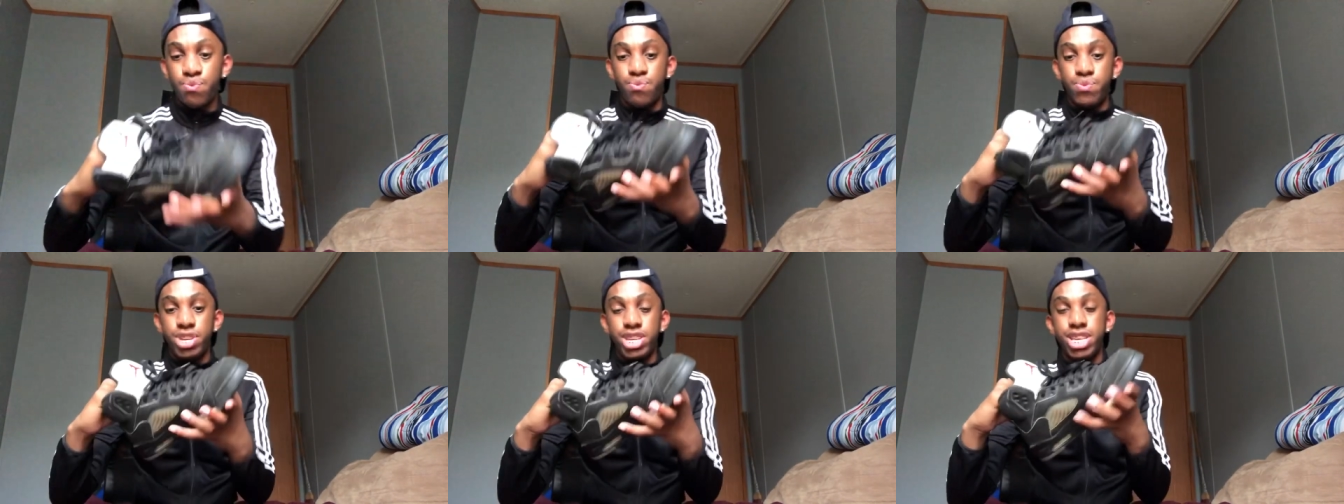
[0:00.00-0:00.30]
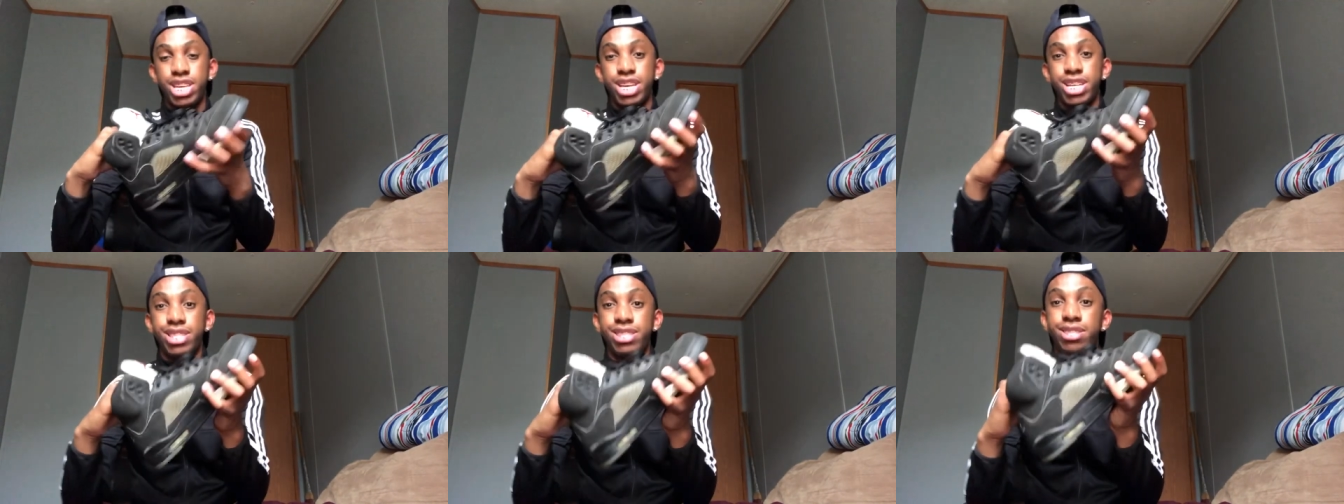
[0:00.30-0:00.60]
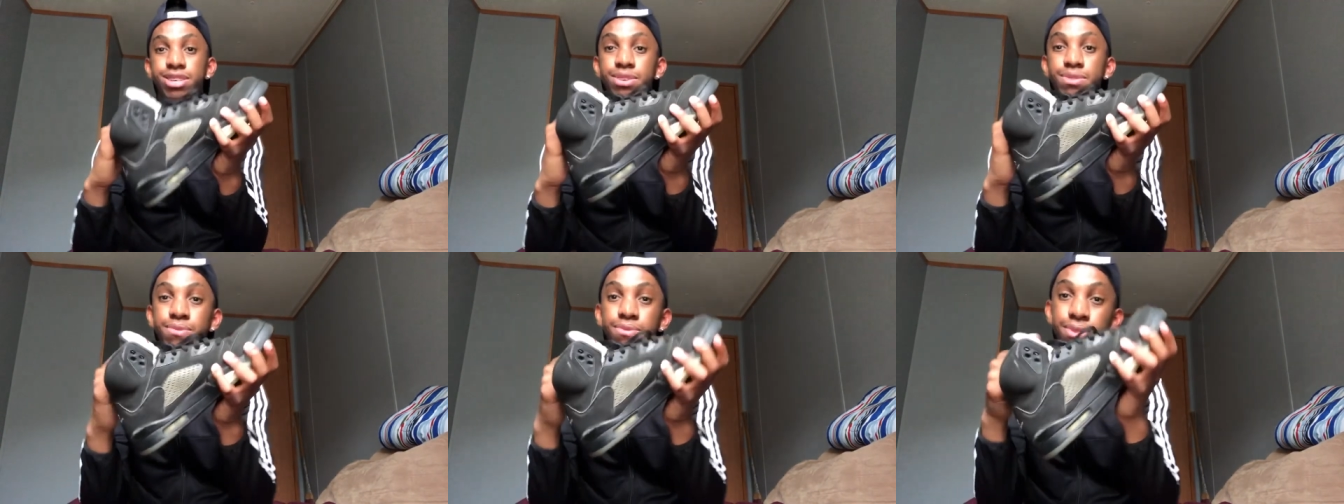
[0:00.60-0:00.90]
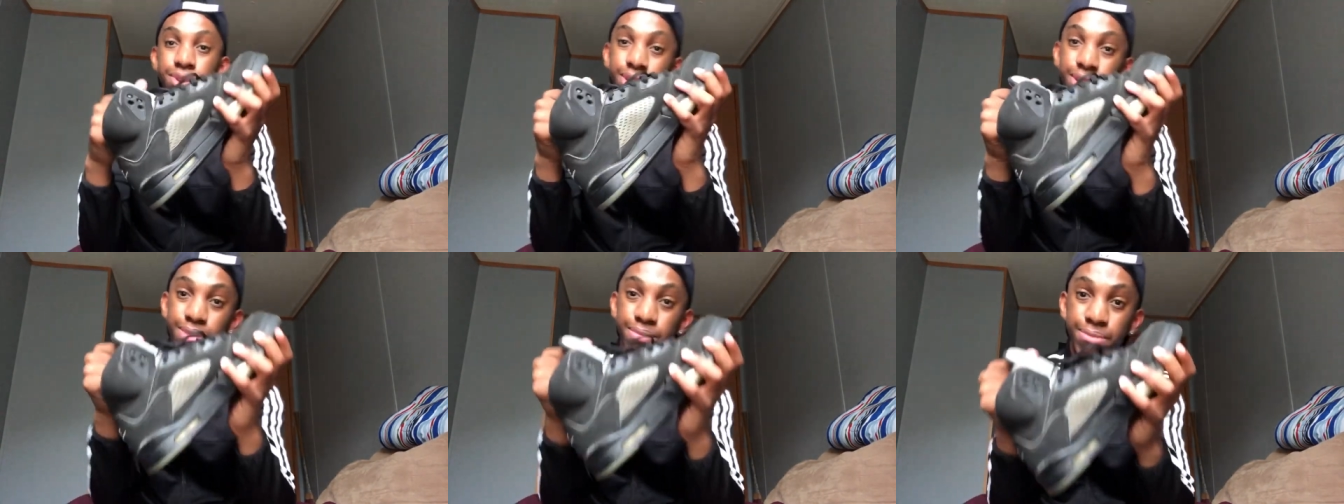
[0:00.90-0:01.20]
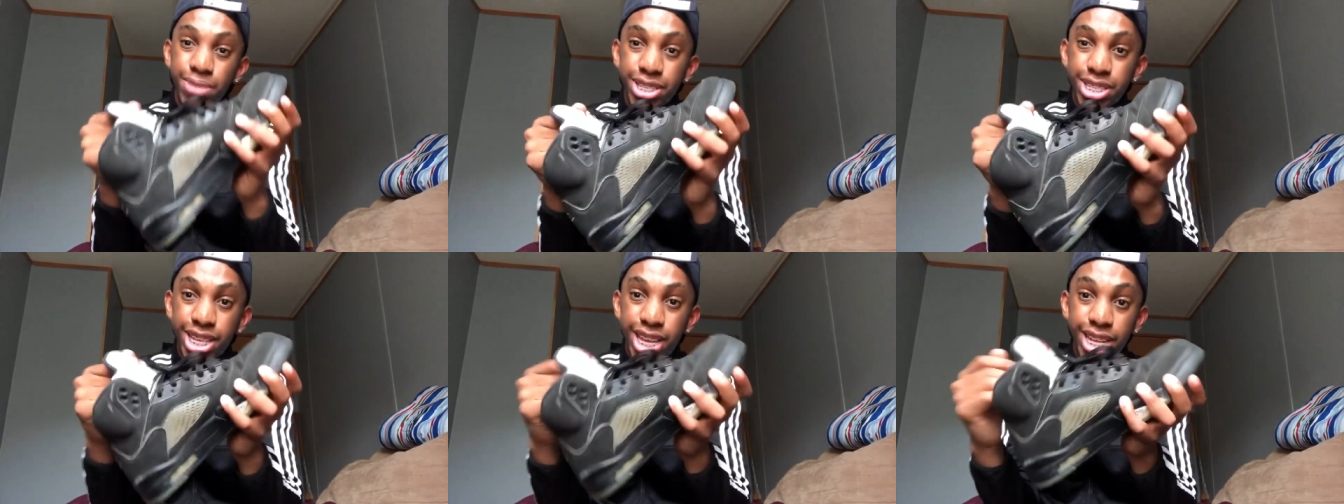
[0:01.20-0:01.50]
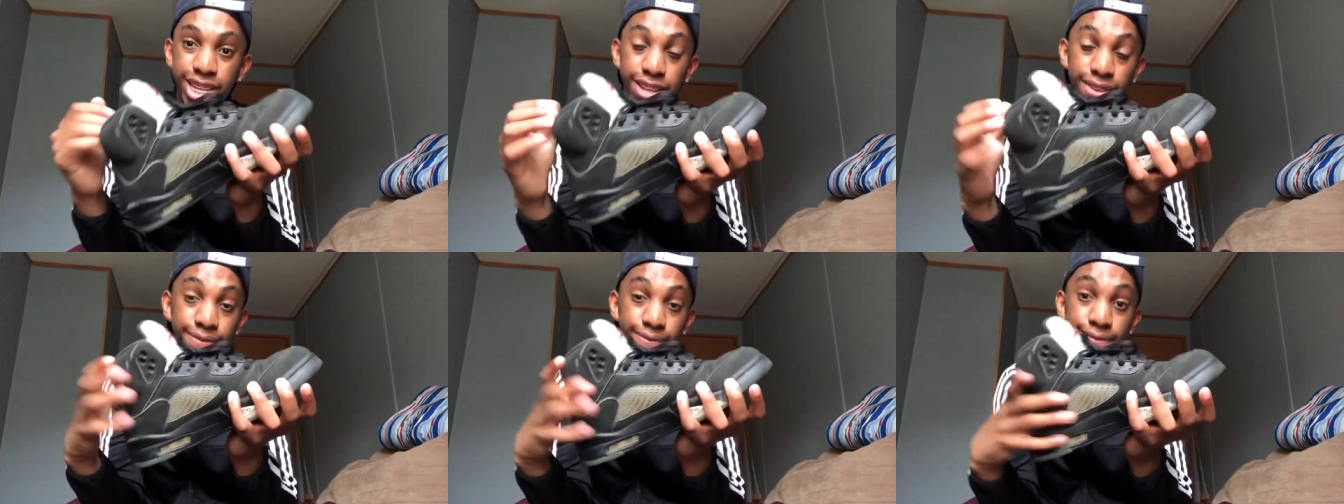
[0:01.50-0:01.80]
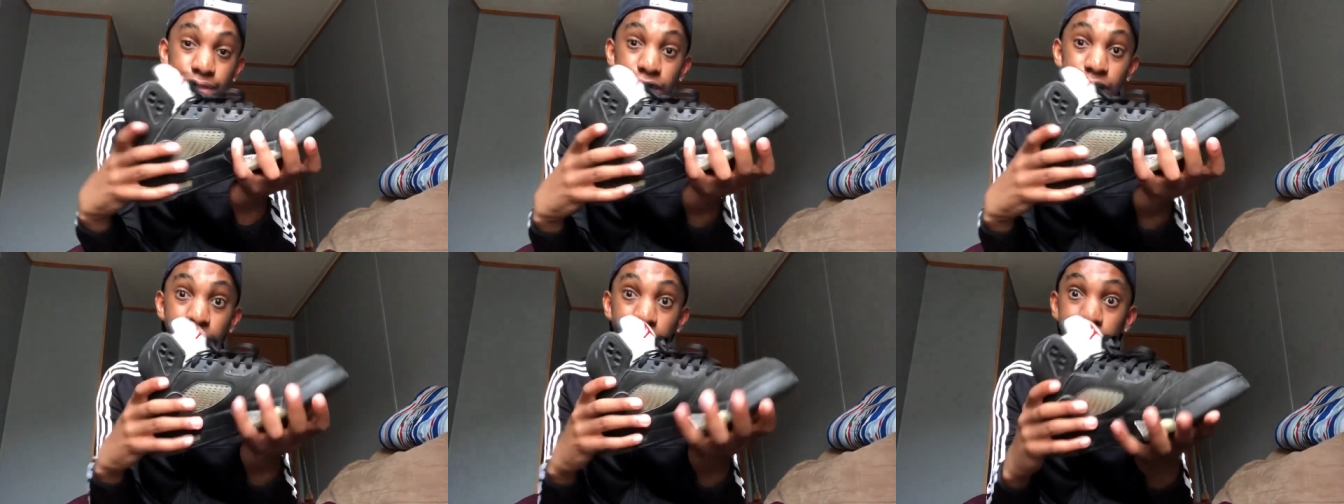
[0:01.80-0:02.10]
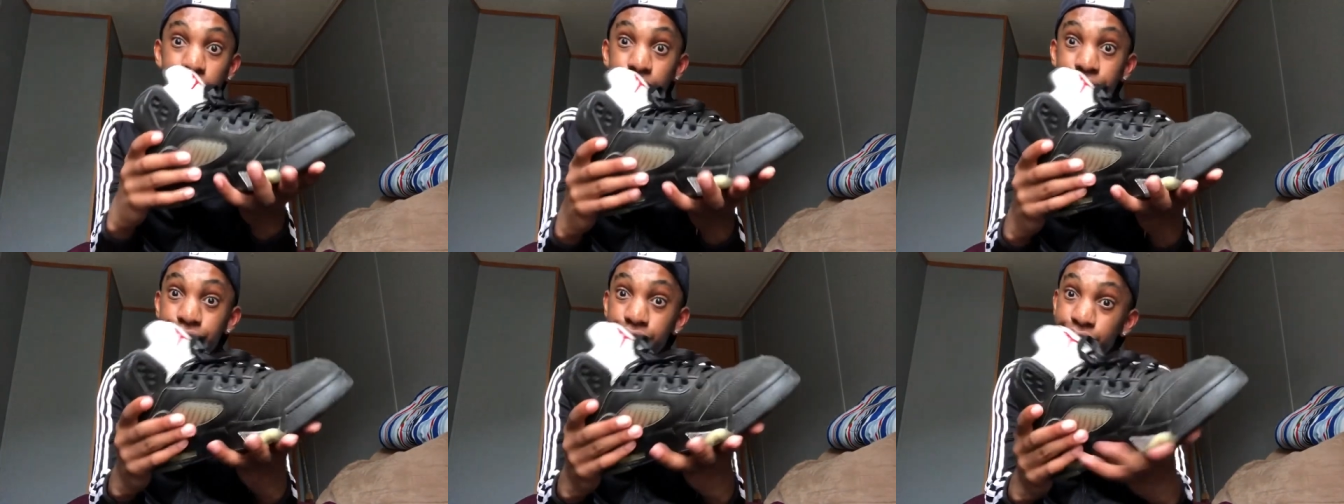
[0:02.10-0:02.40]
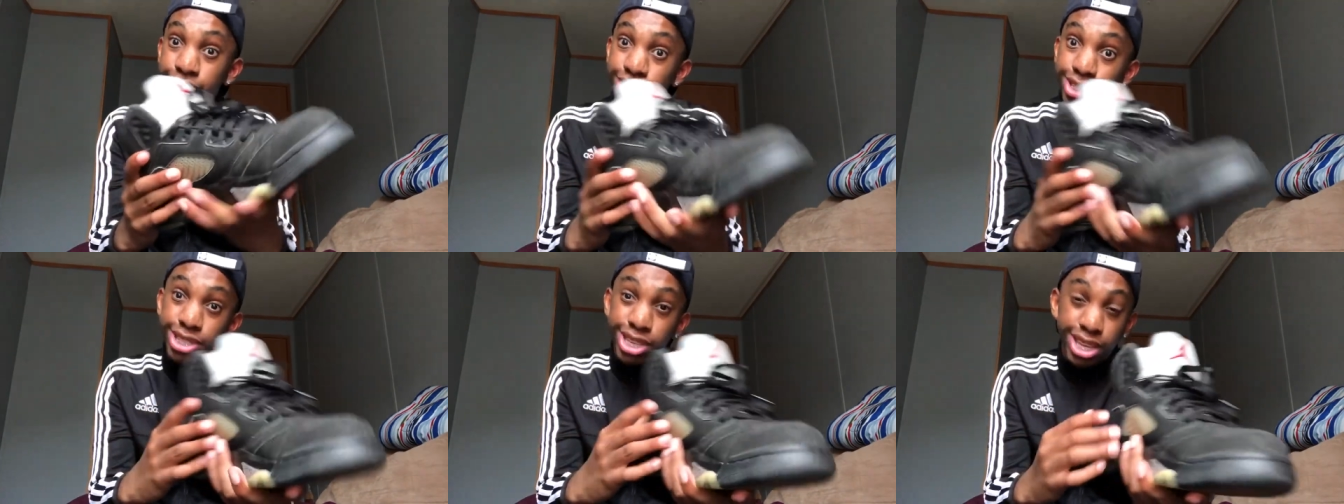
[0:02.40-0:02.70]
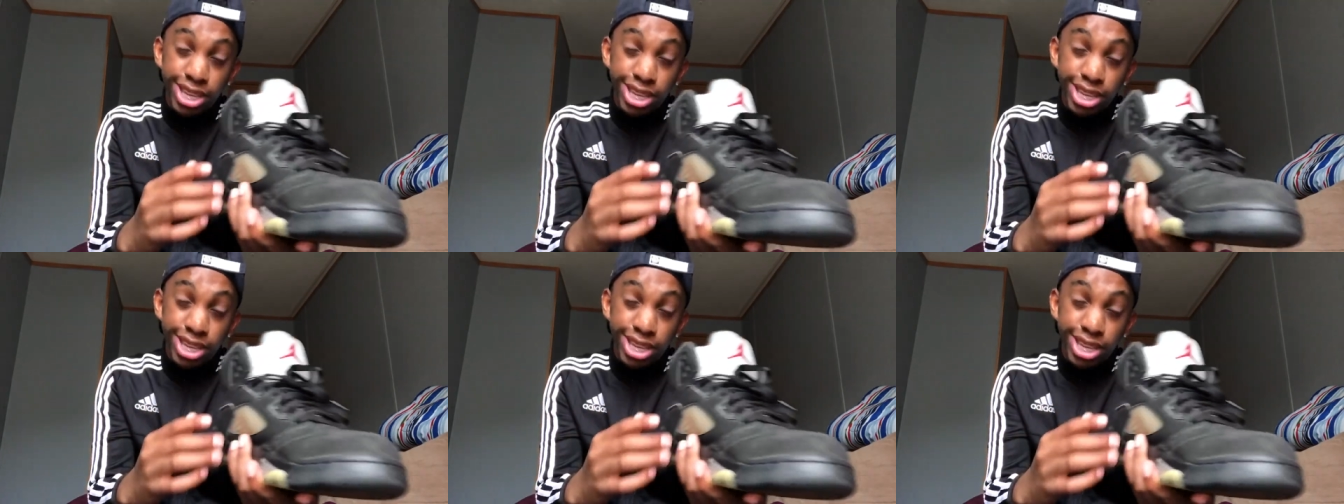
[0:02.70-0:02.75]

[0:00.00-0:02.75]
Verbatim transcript: We got the metallic fives